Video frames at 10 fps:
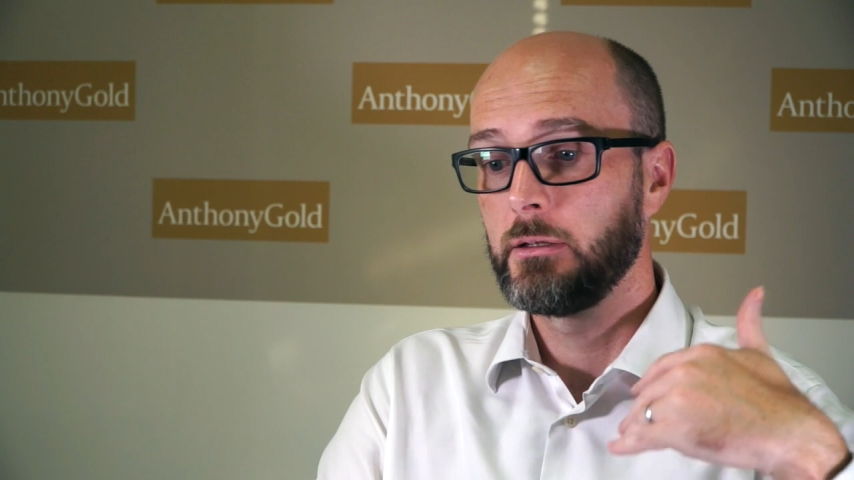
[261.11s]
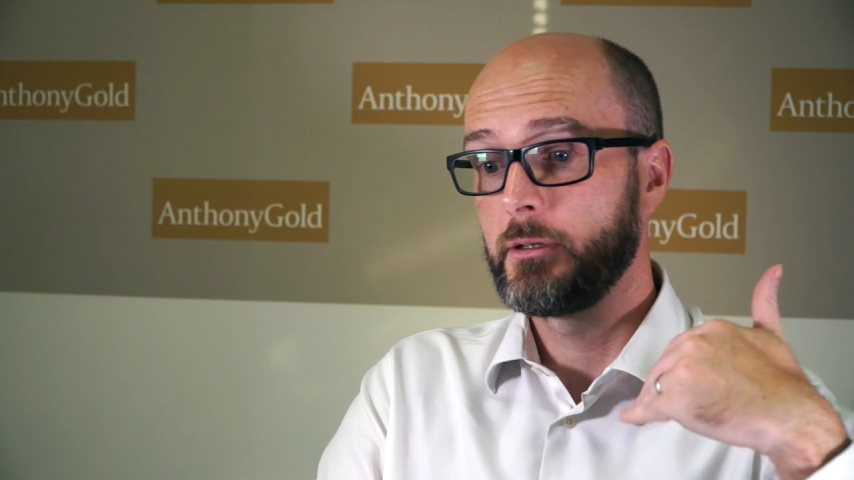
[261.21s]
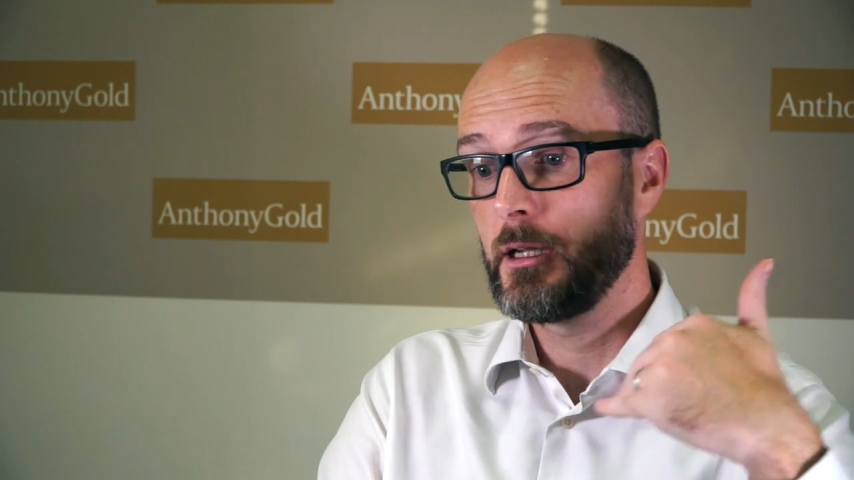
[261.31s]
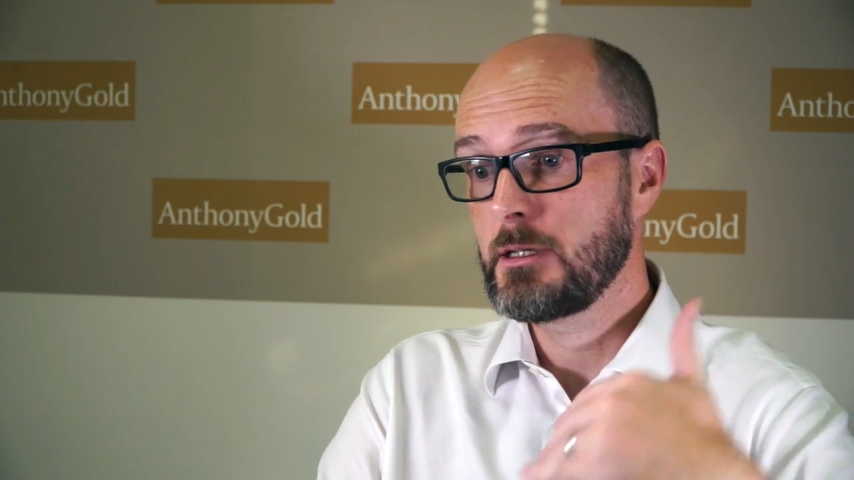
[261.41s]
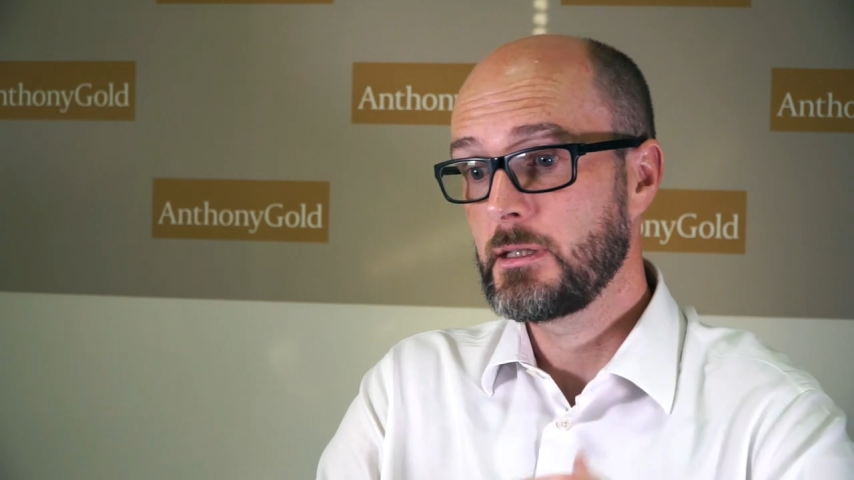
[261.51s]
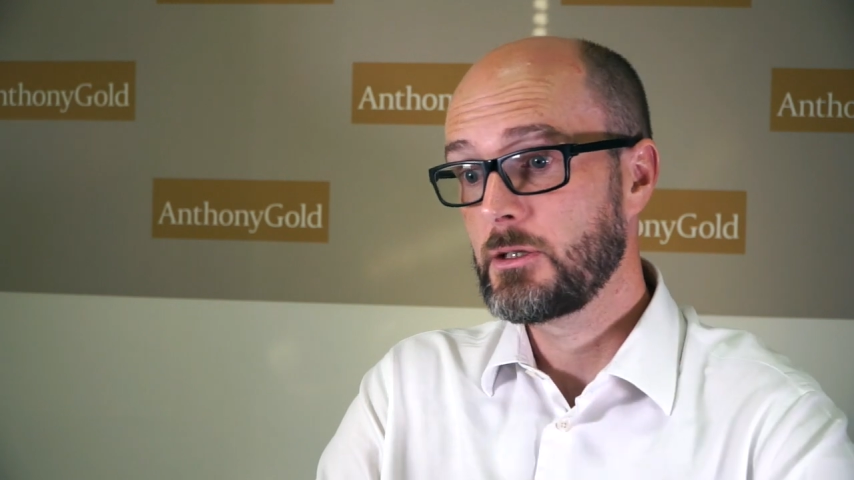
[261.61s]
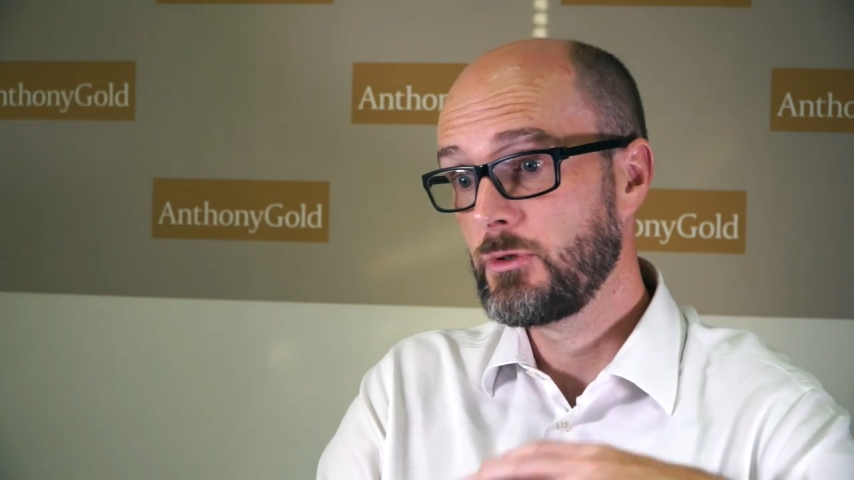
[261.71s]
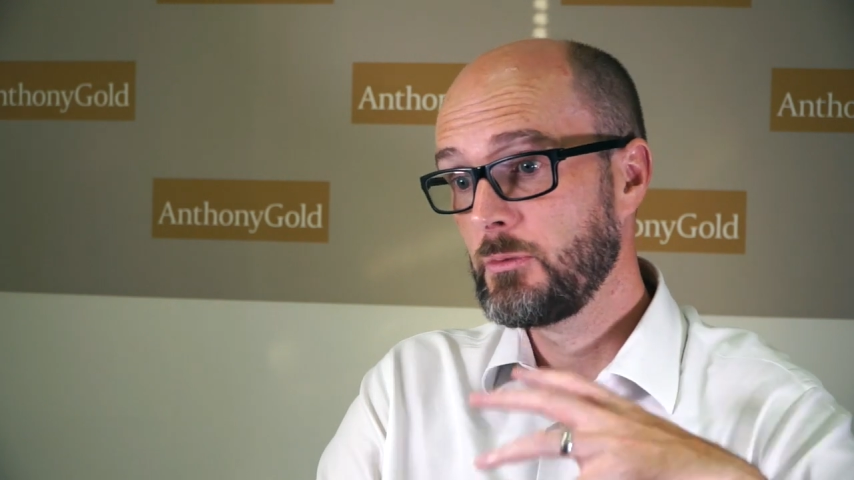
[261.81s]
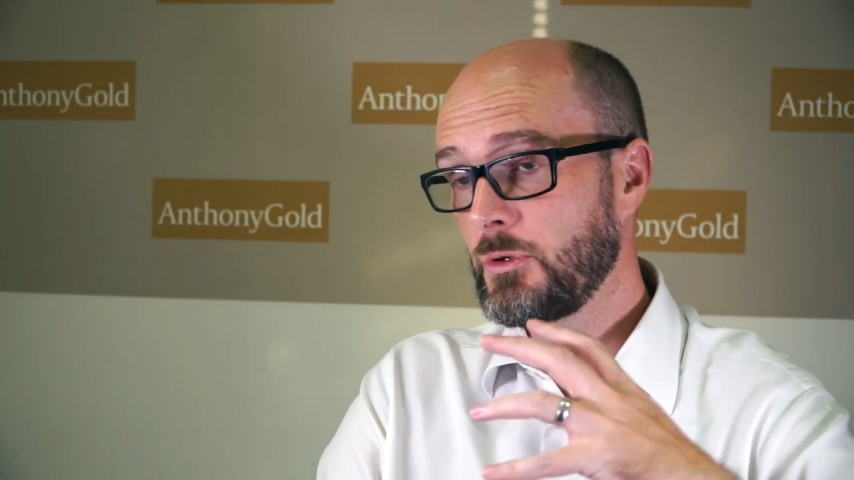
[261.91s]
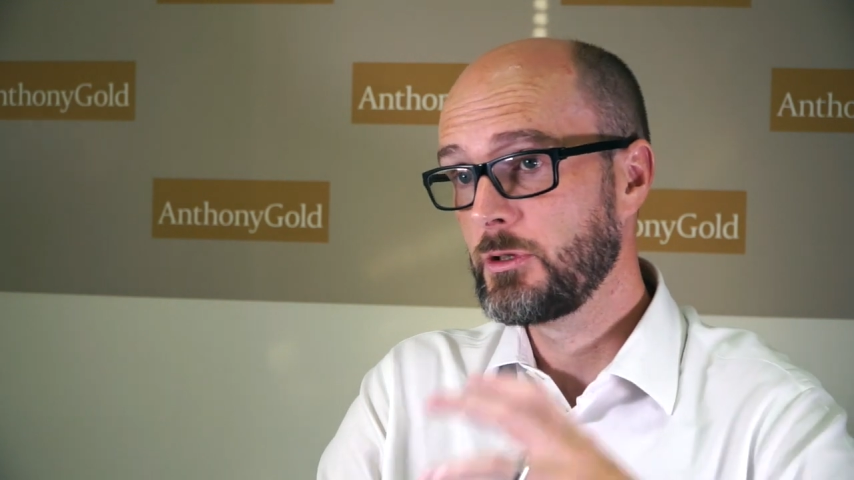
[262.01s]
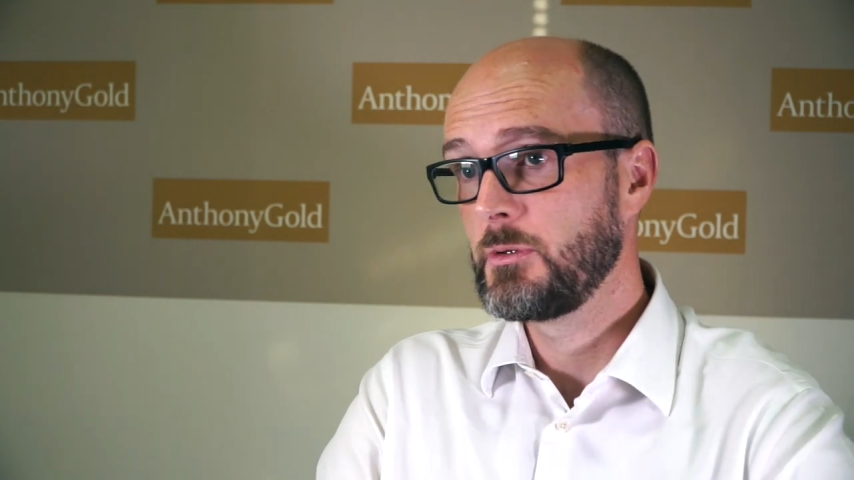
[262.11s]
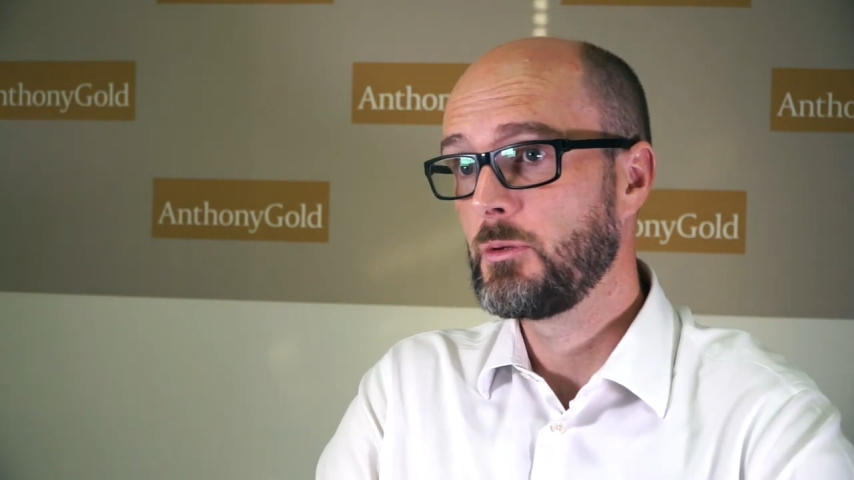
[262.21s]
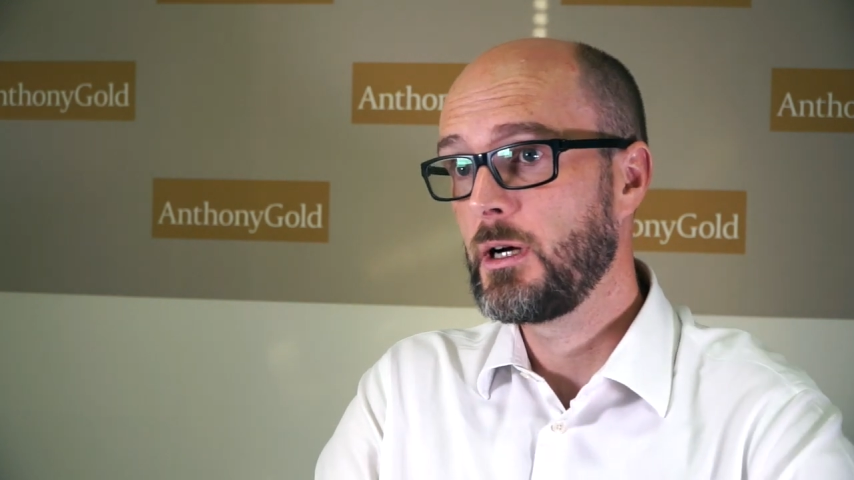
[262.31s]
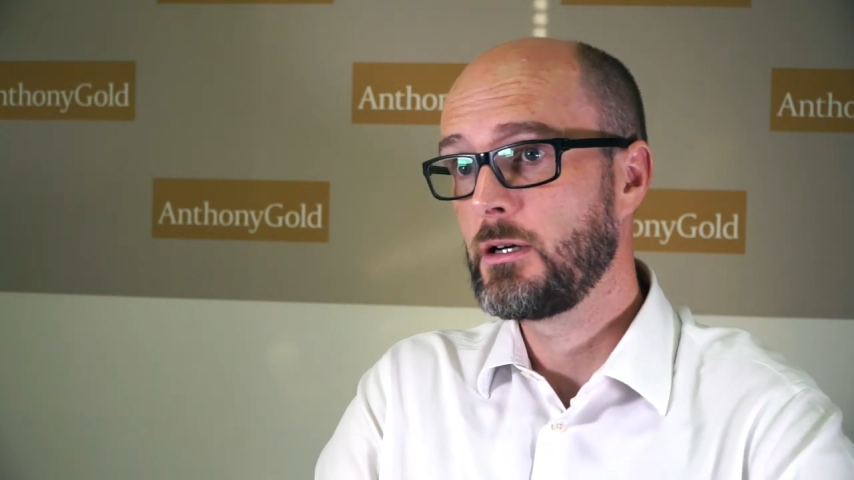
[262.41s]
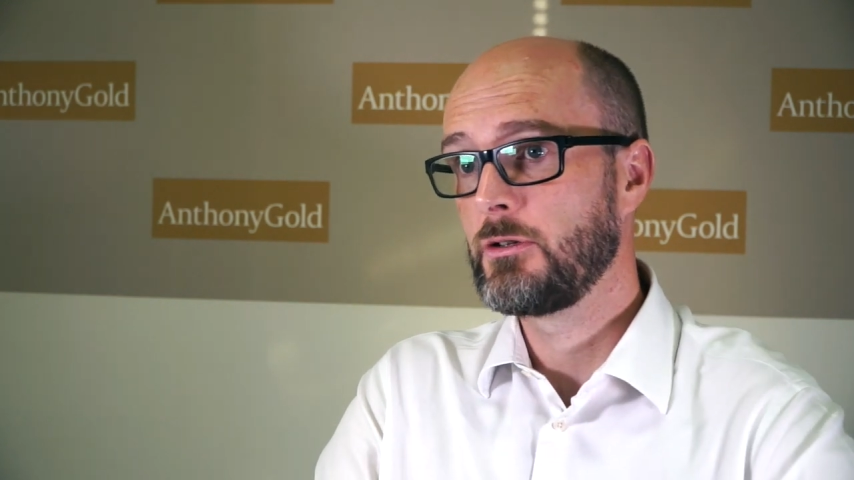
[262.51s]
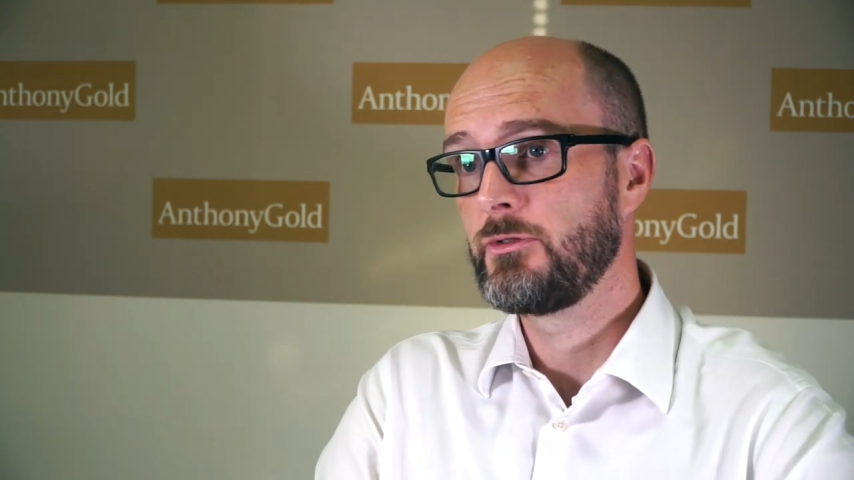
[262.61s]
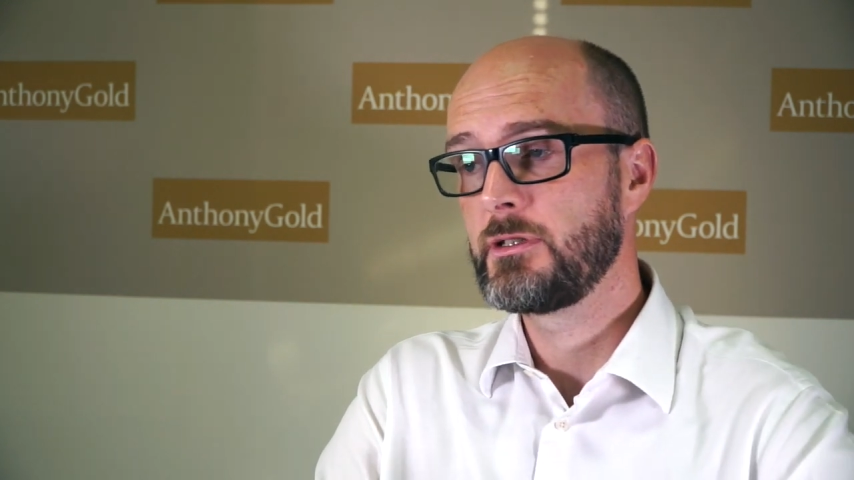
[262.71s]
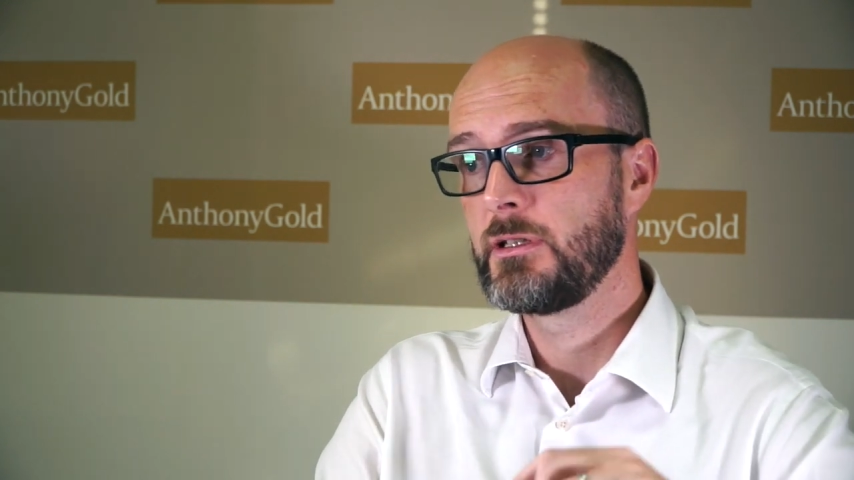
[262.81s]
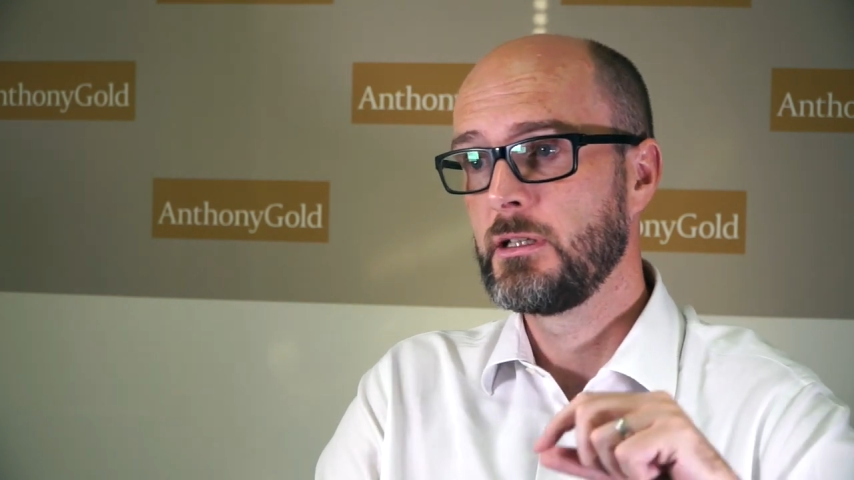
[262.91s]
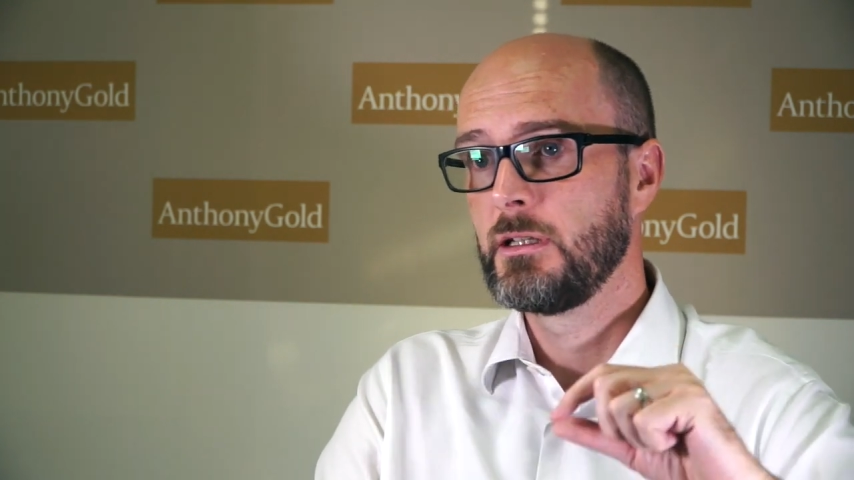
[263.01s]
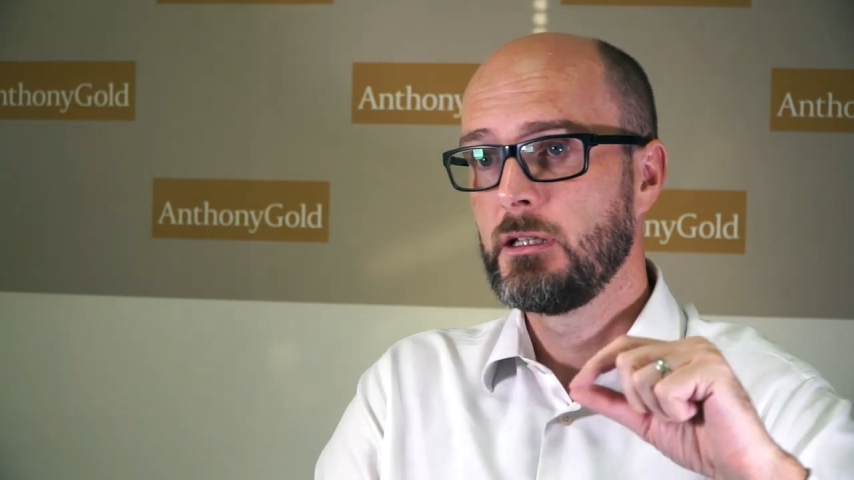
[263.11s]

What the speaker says: The last thing that's really important to be aware of is